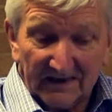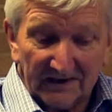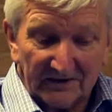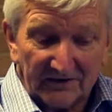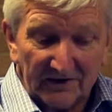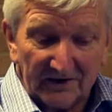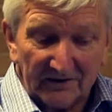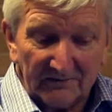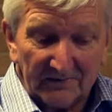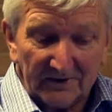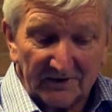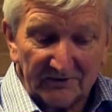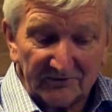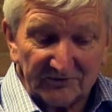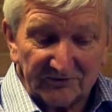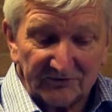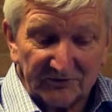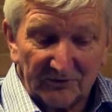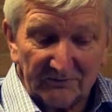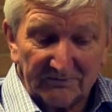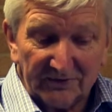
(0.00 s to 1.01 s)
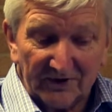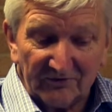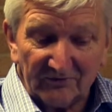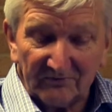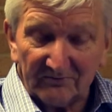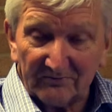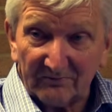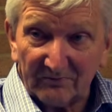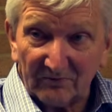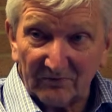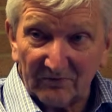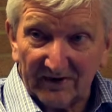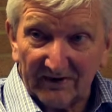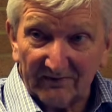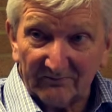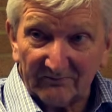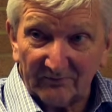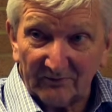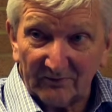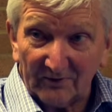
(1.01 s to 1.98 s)
In other words, a 2-bedroom
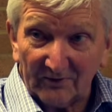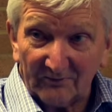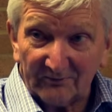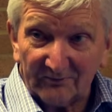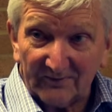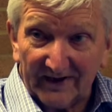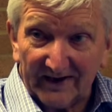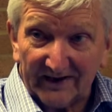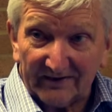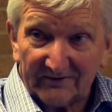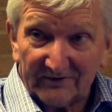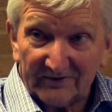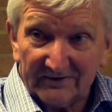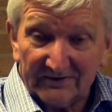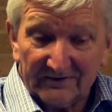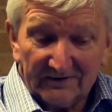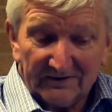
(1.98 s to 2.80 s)
ground floor flat.